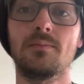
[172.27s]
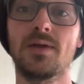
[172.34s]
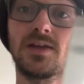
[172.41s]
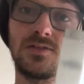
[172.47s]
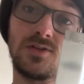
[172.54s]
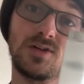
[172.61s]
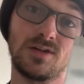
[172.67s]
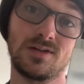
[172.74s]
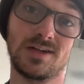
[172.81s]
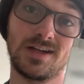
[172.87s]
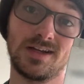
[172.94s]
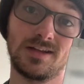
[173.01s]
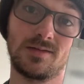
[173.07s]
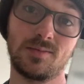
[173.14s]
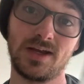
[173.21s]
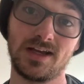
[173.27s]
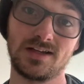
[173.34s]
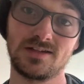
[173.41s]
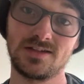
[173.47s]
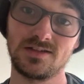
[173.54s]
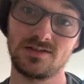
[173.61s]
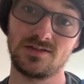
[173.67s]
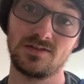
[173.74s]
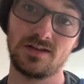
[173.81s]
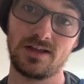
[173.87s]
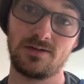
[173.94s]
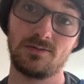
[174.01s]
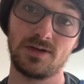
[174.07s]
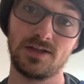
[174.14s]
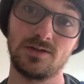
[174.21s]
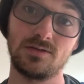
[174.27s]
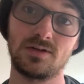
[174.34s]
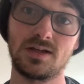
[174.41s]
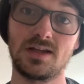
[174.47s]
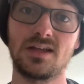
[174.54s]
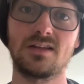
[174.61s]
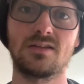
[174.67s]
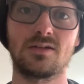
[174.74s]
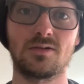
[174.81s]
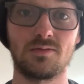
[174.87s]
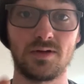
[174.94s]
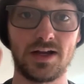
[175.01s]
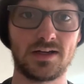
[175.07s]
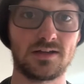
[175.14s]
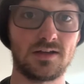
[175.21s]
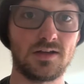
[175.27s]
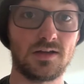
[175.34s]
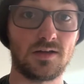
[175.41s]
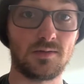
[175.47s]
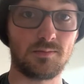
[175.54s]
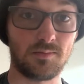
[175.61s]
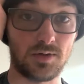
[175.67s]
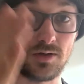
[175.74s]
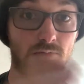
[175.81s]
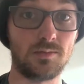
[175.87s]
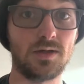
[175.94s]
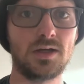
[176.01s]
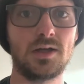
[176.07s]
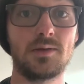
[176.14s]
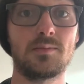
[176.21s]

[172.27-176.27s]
make sure you're looking at the packaging so that way you can get the correct bulb.